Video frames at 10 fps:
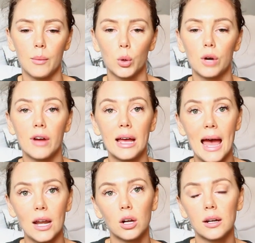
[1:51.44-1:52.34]
or if I
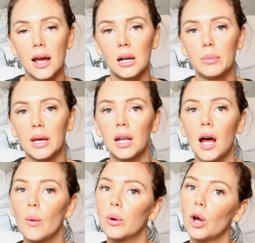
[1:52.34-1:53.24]
had gotten out of bed,
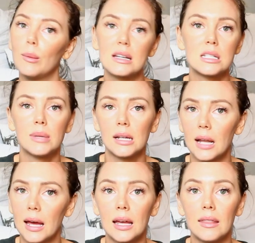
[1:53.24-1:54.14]
I would go back to bed
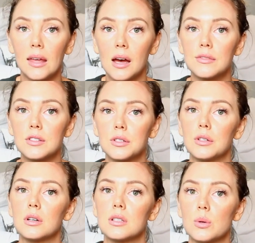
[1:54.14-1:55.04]
like in the afternoon because